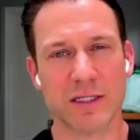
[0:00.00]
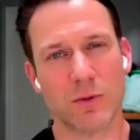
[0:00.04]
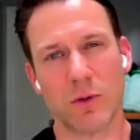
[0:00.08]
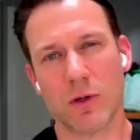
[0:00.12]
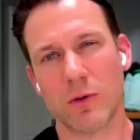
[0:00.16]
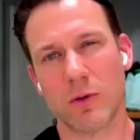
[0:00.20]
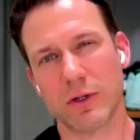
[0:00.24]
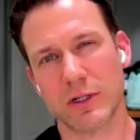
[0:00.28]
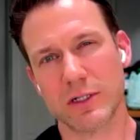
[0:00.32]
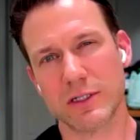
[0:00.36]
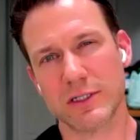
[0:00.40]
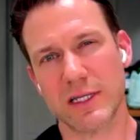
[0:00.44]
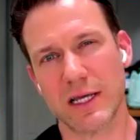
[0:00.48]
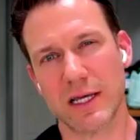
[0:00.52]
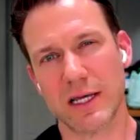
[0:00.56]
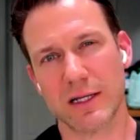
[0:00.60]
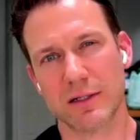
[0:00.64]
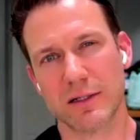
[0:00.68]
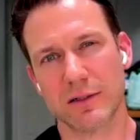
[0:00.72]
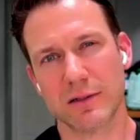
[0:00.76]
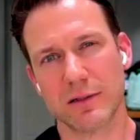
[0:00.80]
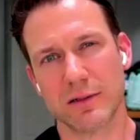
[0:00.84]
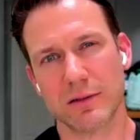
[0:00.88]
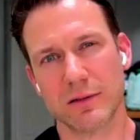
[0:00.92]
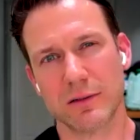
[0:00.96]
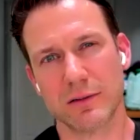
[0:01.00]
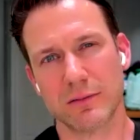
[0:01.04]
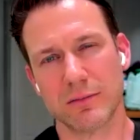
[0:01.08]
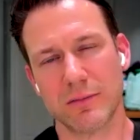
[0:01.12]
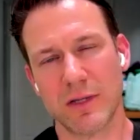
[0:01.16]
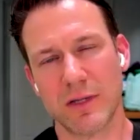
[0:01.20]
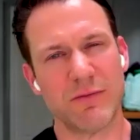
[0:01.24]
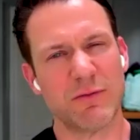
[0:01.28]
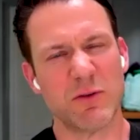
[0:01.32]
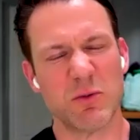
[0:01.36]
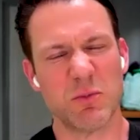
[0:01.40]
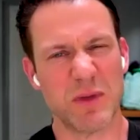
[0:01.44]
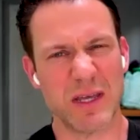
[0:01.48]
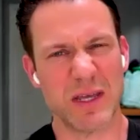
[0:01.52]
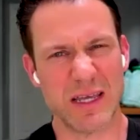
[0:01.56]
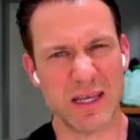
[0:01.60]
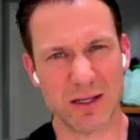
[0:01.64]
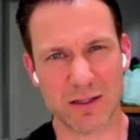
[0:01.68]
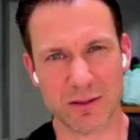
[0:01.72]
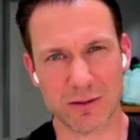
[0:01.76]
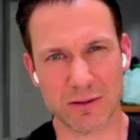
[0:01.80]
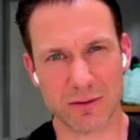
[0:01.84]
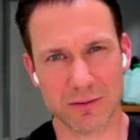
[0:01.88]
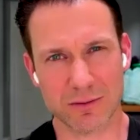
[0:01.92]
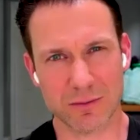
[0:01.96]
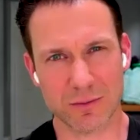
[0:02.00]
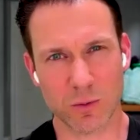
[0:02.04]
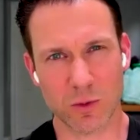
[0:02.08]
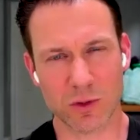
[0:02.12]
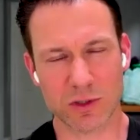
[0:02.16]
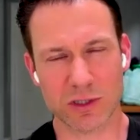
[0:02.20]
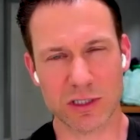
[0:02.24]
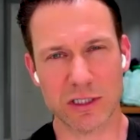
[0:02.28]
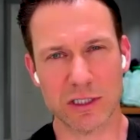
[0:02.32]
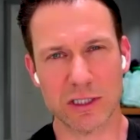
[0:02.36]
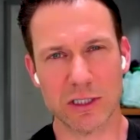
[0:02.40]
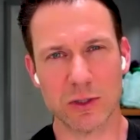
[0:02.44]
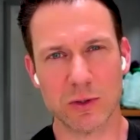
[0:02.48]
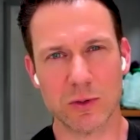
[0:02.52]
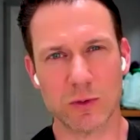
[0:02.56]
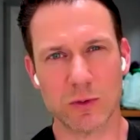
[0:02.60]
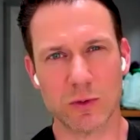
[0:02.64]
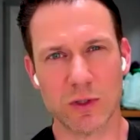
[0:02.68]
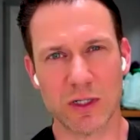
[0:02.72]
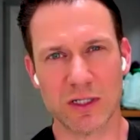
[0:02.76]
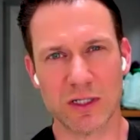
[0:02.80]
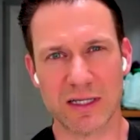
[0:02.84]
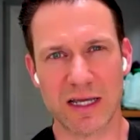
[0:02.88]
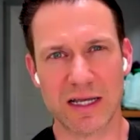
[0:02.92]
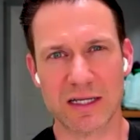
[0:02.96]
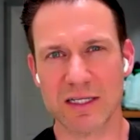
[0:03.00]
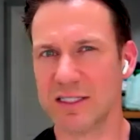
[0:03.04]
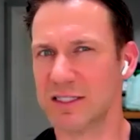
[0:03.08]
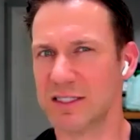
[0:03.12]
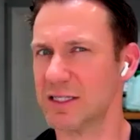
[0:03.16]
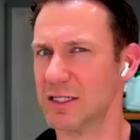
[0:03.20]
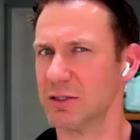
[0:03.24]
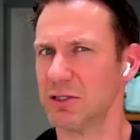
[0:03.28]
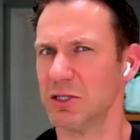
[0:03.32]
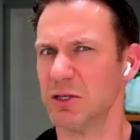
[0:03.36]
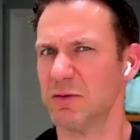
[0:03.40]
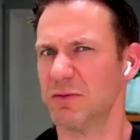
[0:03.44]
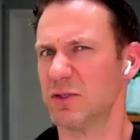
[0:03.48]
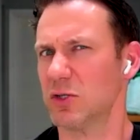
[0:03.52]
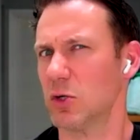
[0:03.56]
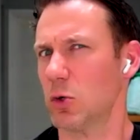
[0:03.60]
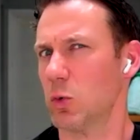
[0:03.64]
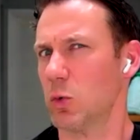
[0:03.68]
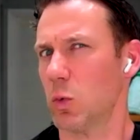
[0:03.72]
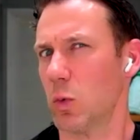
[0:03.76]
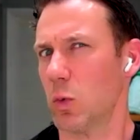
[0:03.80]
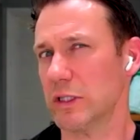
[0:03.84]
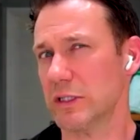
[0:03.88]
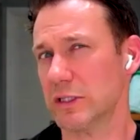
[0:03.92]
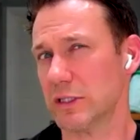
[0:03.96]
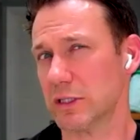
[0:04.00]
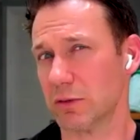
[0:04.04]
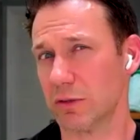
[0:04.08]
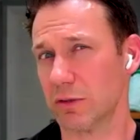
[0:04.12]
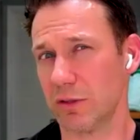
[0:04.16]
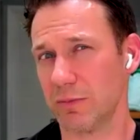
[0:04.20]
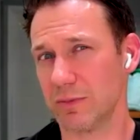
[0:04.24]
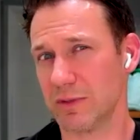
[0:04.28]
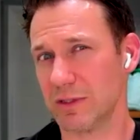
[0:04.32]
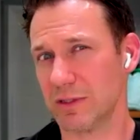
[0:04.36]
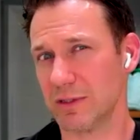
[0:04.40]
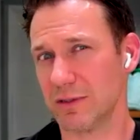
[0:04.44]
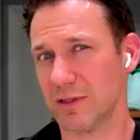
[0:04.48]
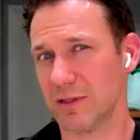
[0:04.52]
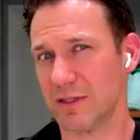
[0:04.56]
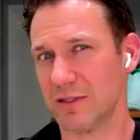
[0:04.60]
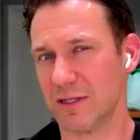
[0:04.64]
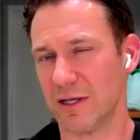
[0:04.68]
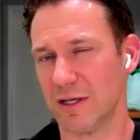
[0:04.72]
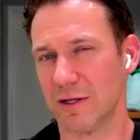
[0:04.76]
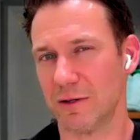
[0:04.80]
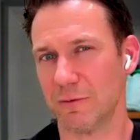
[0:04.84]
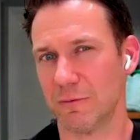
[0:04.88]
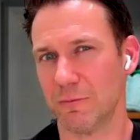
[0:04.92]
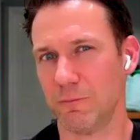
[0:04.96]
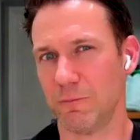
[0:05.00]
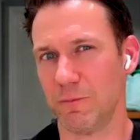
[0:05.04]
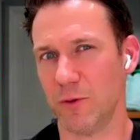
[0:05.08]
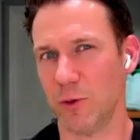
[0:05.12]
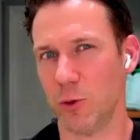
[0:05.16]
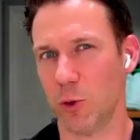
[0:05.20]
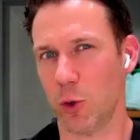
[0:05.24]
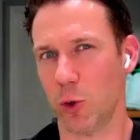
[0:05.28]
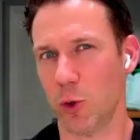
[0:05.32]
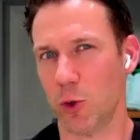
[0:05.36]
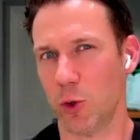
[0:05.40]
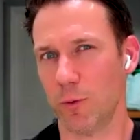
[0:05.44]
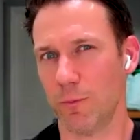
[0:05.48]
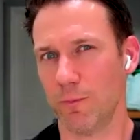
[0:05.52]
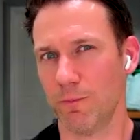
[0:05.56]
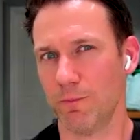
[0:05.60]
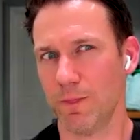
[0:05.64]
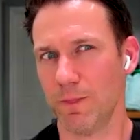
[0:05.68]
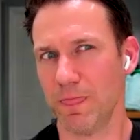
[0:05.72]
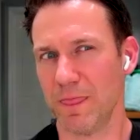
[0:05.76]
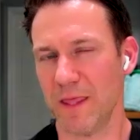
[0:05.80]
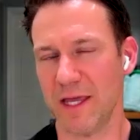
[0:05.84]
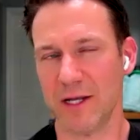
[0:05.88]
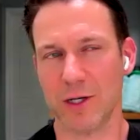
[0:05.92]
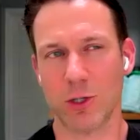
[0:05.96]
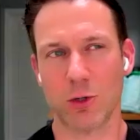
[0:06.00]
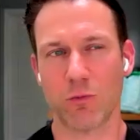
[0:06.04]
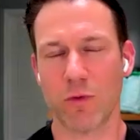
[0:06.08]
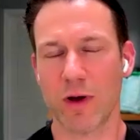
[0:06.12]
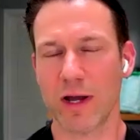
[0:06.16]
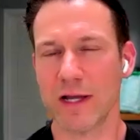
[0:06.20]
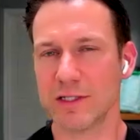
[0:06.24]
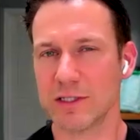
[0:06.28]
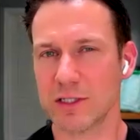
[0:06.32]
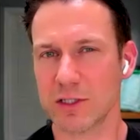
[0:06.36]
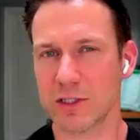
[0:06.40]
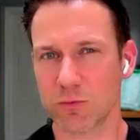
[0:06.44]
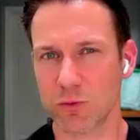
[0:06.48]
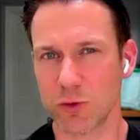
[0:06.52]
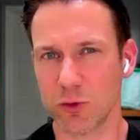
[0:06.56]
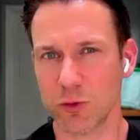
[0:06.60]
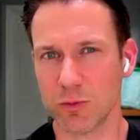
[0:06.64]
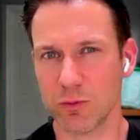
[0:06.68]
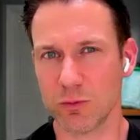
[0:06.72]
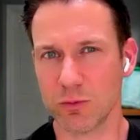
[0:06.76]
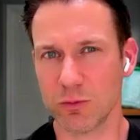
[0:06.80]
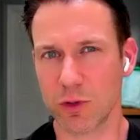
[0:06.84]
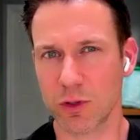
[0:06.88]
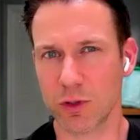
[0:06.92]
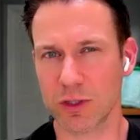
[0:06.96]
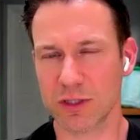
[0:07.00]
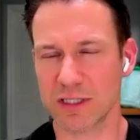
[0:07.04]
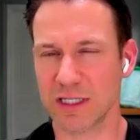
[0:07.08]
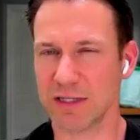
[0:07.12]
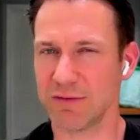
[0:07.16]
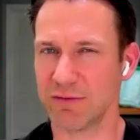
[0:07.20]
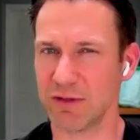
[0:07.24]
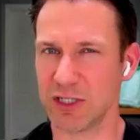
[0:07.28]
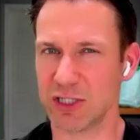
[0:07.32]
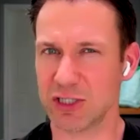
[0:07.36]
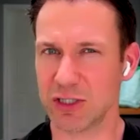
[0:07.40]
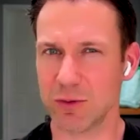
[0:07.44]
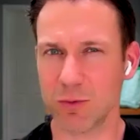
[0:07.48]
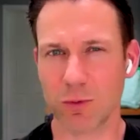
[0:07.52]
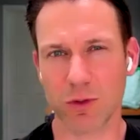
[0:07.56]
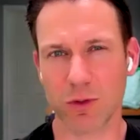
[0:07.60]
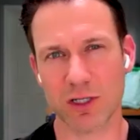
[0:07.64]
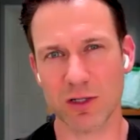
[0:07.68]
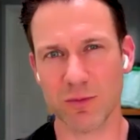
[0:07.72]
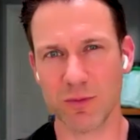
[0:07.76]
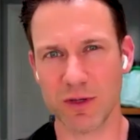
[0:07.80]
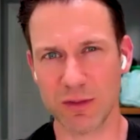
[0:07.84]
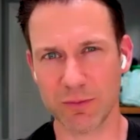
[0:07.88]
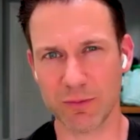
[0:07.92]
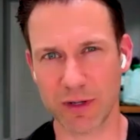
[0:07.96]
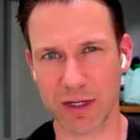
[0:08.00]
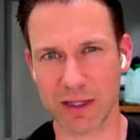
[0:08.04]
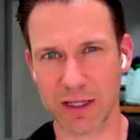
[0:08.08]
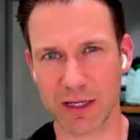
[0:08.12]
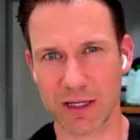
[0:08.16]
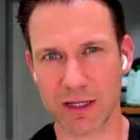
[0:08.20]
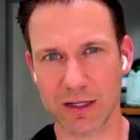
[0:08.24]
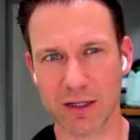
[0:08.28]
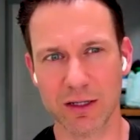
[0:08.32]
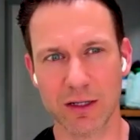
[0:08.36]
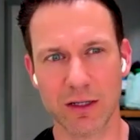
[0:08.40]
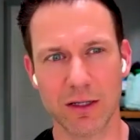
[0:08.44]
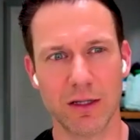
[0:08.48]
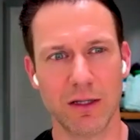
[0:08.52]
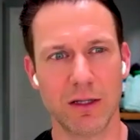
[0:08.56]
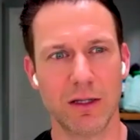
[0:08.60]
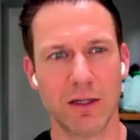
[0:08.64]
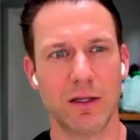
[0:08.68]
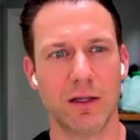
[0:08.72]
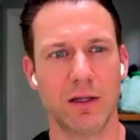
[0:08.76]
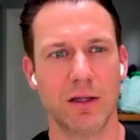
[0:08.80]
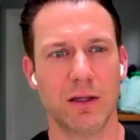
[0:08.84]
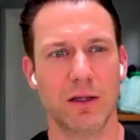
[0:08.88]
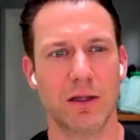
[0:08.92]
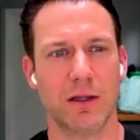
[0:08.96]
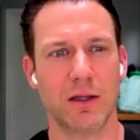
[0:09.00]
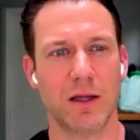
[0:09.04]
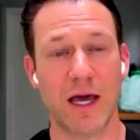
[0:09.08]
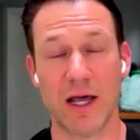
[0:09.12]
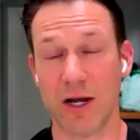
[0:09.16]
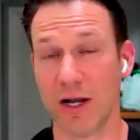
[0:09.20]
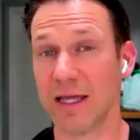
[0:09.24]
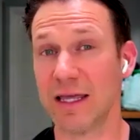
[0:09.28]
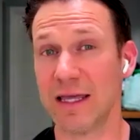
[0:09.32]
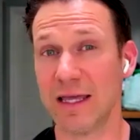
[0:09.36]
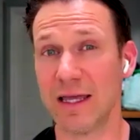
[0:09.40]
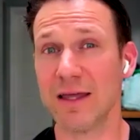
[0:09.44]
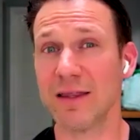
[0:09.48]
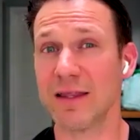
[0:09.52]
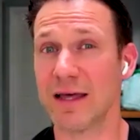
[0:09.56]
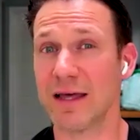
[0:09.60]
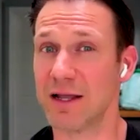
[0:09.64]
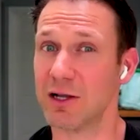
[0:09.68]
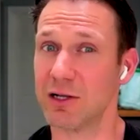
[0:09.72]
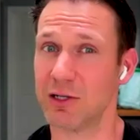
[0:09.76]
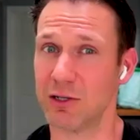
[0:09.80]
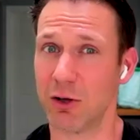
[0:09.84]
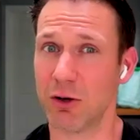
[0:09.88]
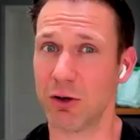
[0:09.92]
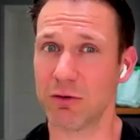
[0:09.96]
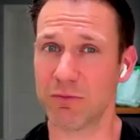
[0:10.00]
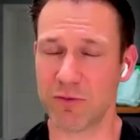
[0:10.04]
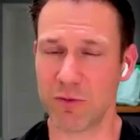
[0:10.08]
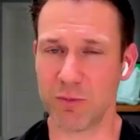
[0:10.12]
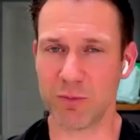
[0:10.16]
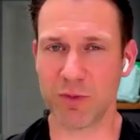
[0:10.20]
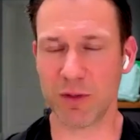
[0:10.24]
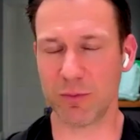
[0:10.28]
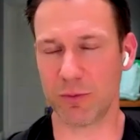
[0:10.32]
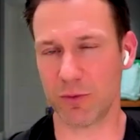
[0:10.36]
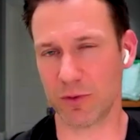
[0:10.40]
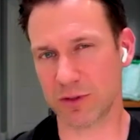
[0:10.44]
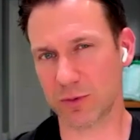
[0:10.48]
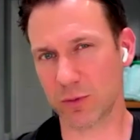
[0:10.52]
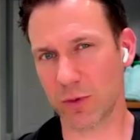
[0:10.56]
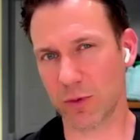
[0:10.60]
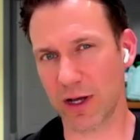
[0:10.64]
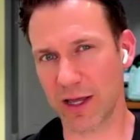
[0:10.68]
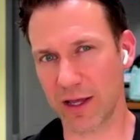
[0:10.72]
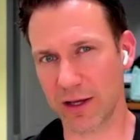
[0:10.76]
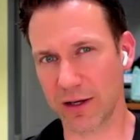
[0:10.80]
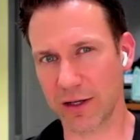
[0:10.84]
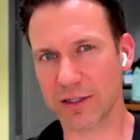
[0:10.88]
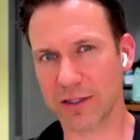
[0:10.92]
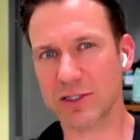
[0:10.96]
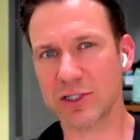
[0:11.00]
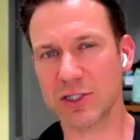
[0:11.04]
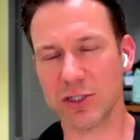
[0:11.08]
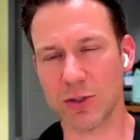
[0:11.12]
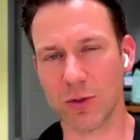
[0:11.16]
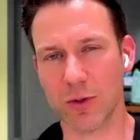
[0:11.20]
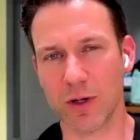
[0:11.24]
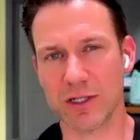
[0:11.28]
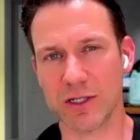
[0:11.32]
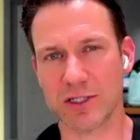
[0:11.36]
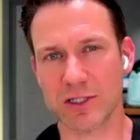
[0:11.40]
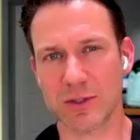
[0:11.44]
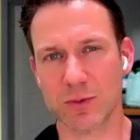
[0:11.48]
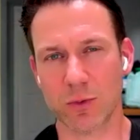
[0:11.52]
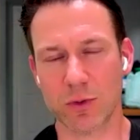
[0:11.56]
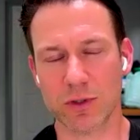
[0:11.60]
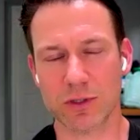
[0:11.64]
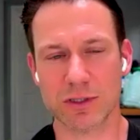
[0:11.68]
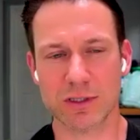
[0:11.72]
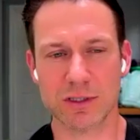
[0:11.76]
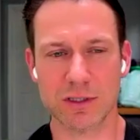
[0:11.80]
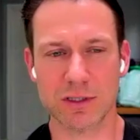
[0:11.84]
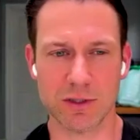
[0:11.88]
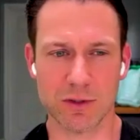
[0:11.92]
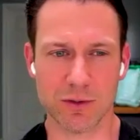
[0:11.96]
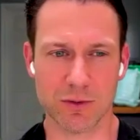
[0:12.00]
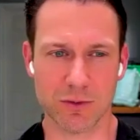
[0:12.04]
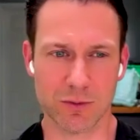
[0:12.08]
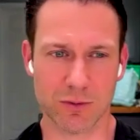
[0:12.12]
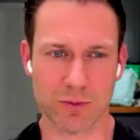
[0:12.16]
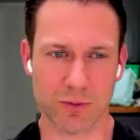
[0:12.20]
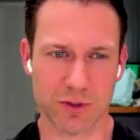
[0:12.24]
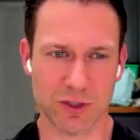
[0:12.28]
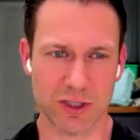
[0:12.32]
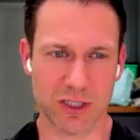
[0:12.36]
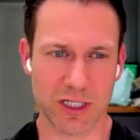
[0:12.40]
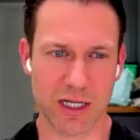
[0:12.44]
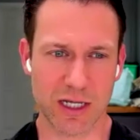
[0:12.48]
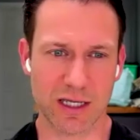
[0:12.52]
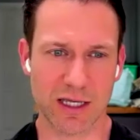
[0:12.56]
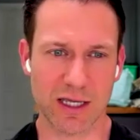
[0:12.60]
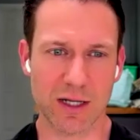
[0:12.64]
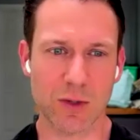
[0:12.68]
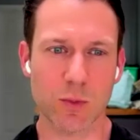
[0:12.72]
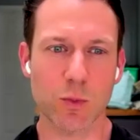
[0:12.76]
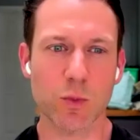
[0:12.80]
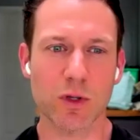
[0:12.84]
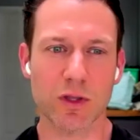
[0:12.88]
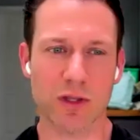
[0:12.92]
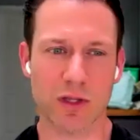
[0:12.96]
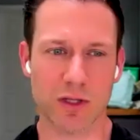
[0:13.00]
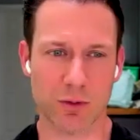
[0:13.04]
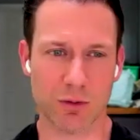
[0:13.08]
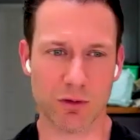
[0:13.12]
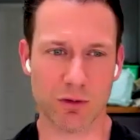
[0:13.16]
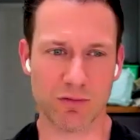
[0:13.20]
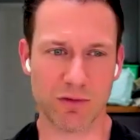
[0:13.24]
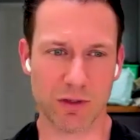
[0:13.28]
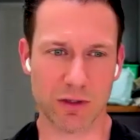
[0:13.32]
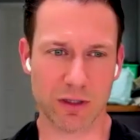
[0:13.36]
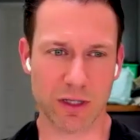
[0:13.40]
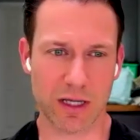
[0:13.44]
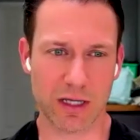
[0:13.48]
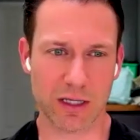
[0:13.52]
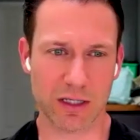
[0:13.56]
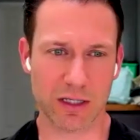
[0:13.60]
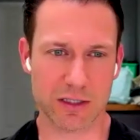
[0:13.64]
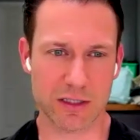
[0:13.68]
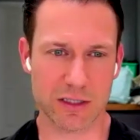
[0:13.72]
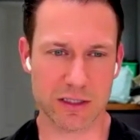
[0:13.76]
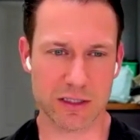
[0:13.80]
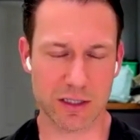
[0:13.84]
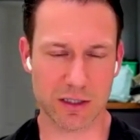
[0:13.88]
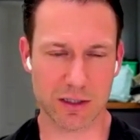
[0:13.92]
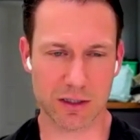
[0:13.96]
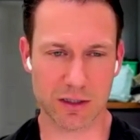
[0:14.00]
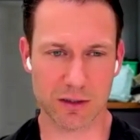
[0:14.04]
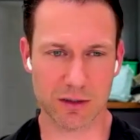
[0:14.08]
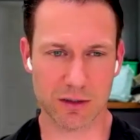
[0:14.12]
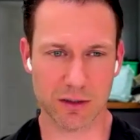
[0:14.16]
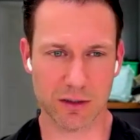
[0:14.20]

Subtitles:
well, what does that even mean? What do you, is that you've sold one script? Is that you're in a writer's room on a TV show? What do you mean by that? And I hear that a lot from people. It's why I asked you. I just want to check in with you, if you like, and see,